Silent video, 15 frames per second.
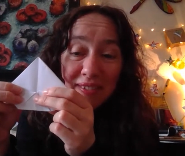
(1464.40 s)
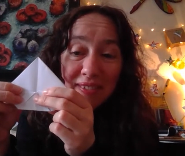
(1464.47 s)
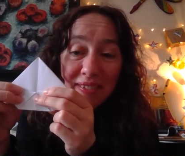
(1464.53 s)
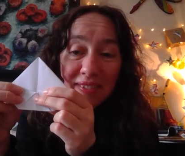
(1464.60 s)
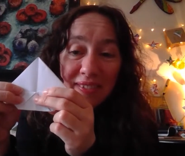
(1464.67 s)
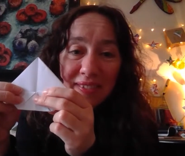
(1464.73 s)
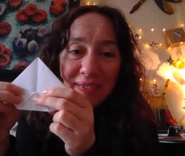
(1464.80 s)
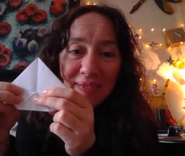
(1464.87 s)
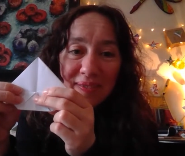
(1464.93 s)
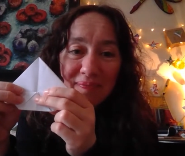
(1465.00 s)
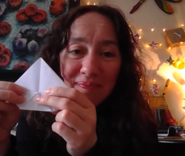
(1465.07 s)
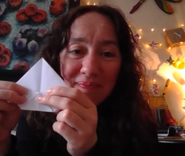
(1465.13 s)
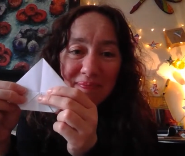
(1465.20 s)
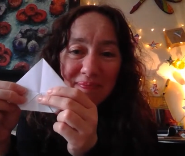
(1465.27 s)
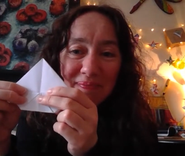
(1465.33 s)

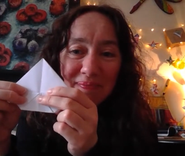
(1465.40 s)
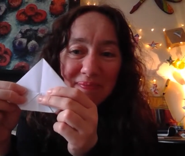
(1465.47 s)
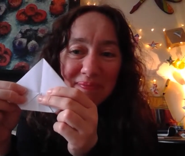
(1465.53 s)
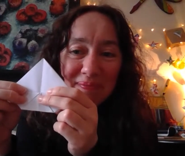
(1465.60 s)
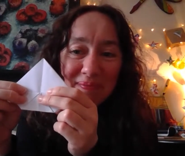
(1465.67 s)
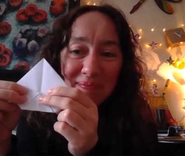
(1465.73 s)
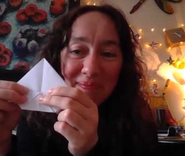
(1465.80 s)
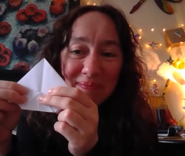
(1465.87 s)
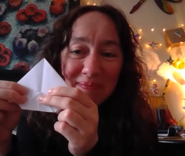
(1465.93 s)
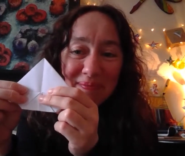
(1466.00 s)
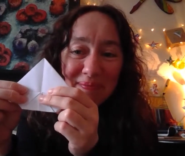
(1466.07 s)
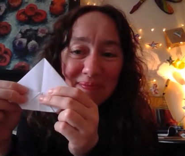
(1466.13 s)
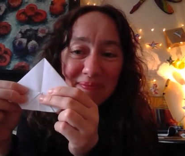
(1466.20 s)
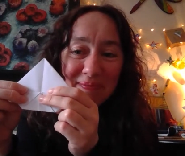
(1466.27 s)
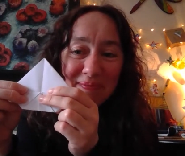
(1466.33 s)

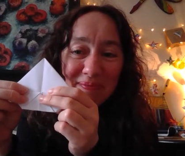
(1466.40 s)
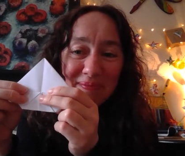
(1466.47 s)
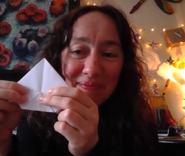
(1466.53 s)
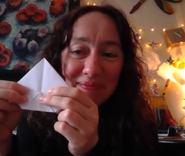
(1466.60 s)
(no one is talking)